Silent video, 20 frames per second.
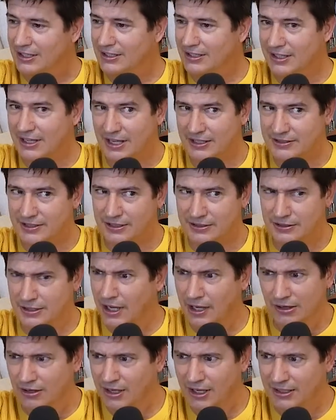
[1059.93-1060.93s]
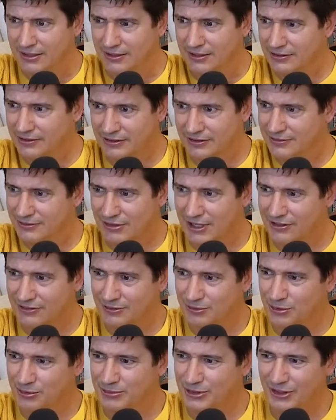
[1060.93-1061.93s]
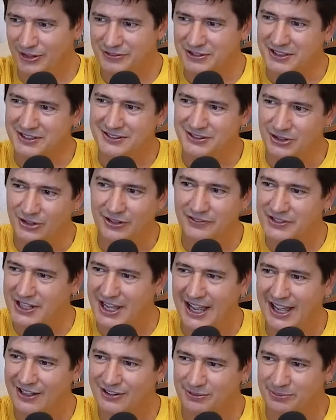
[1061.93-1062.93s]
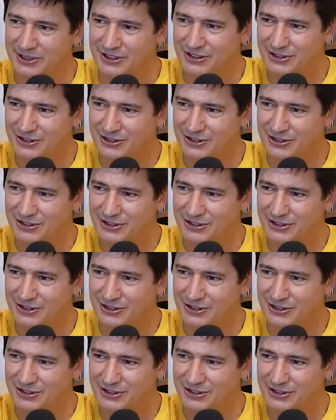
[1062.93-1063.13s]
The guy's like, yeah, go ahead. There's a dressing room. You don't have to ask me.